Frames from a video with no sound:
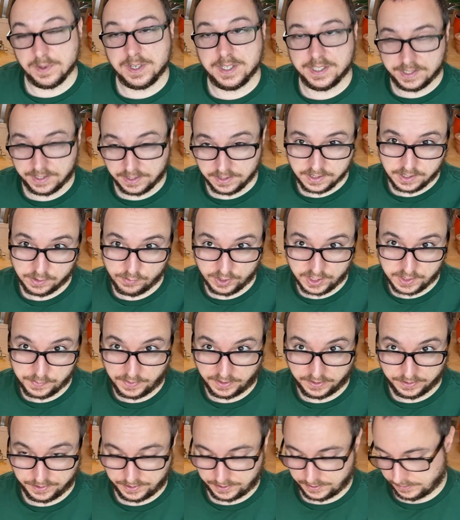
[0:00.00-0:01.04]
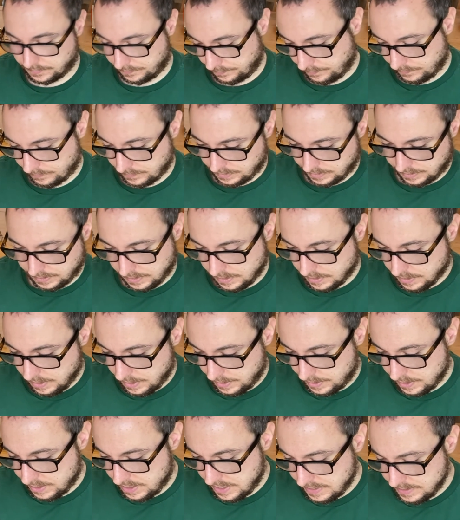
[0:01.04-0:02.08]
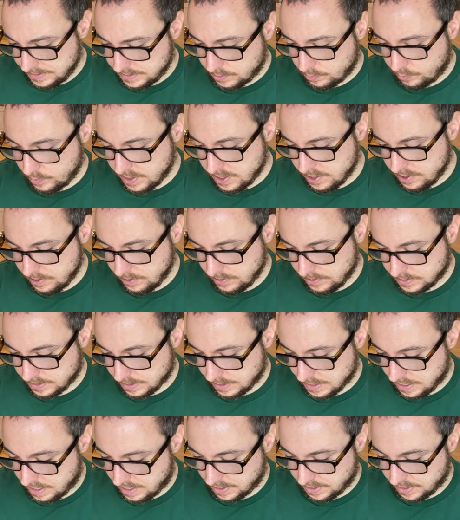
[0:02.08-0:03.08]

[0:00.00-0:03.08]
this is the response. The yeast we use in our